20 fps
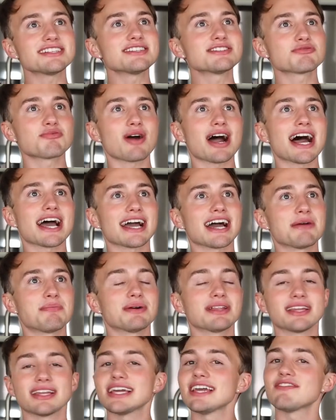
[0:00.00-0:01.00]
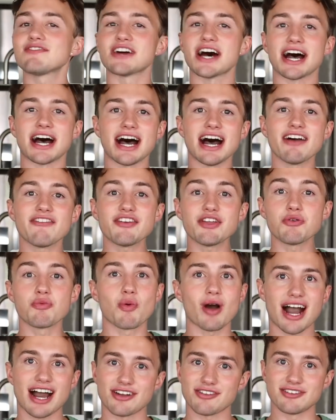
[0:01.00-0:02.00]
is why I believe that every
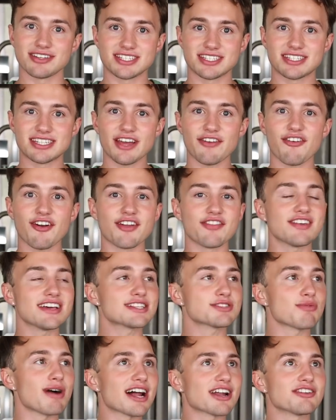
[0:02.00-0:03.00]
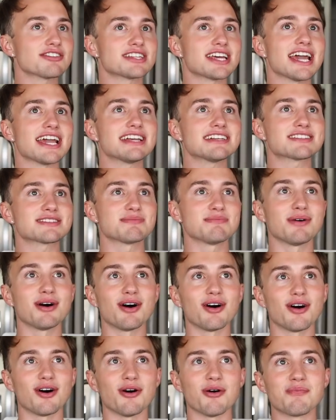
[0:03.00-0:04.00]
water is different. This water tastes
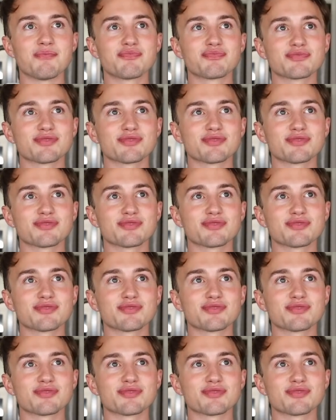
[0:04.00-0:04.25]
more...